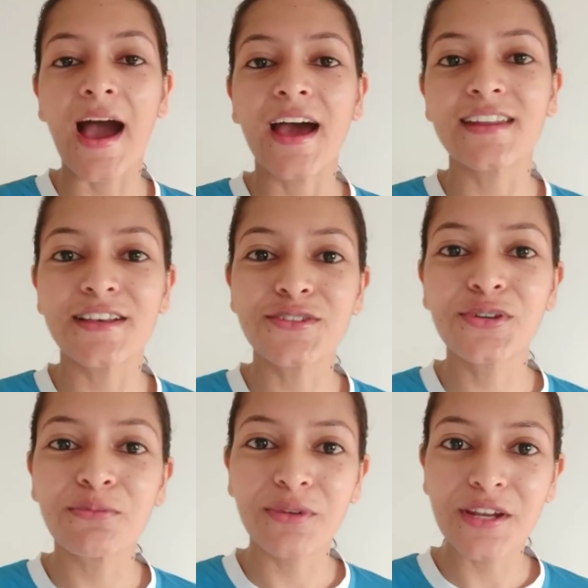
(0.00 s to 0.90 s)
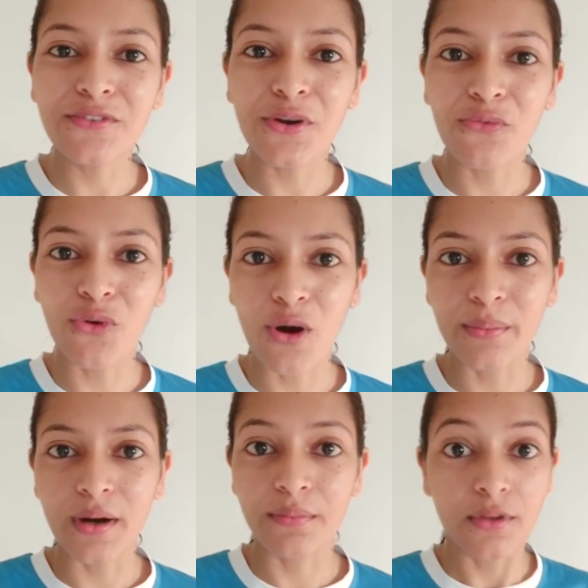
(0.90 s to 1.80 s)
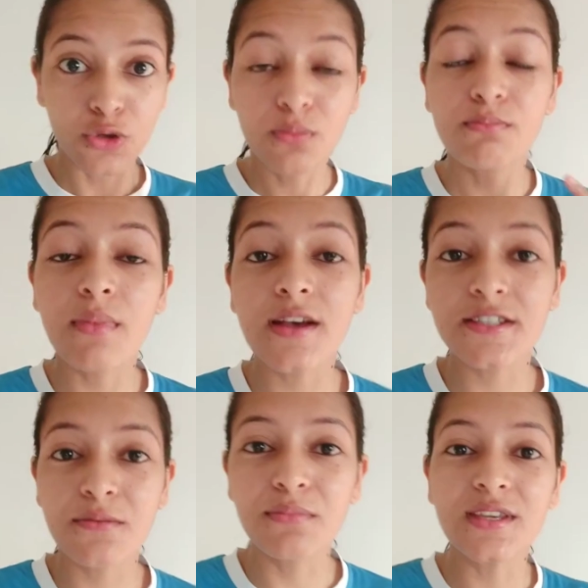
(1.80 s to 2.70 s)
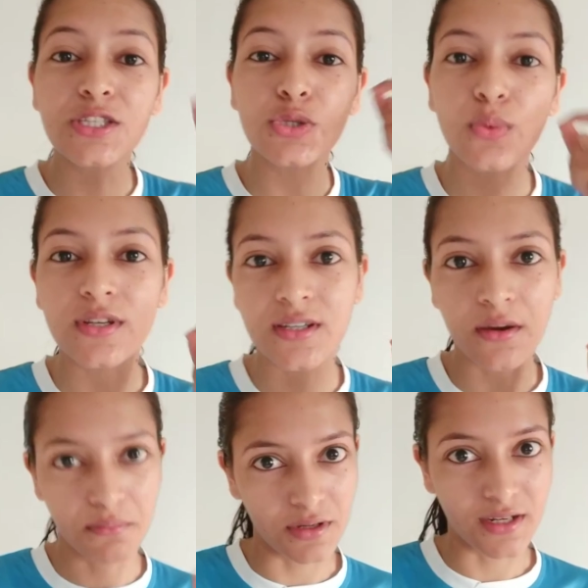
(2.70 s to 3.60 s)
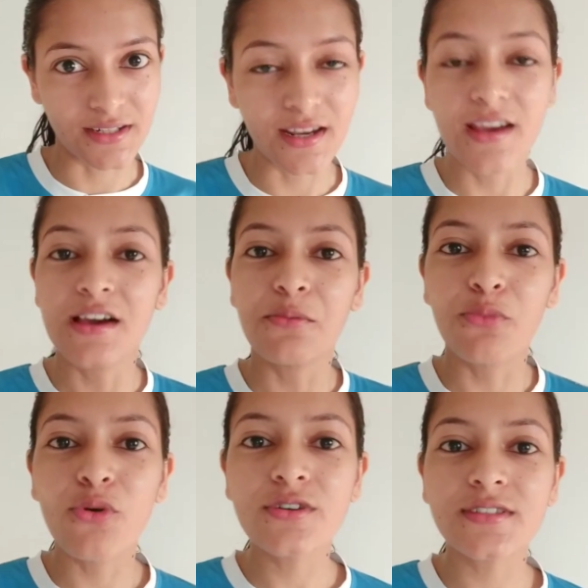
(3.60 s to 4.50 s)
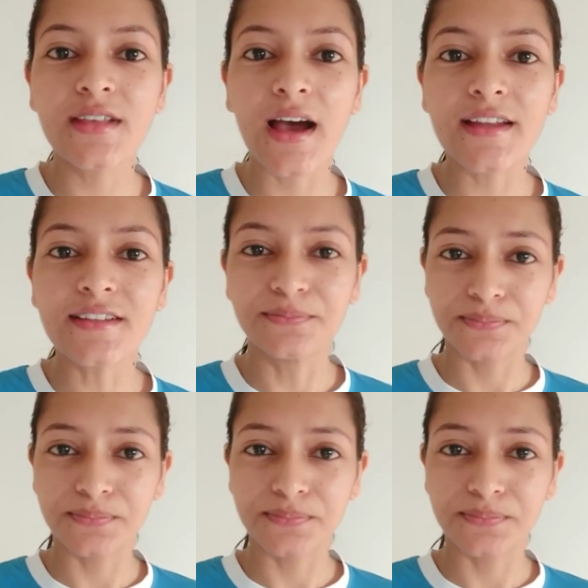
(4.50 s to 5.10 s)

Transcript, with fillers: and as you complete your warm up you must be sweating a bit post that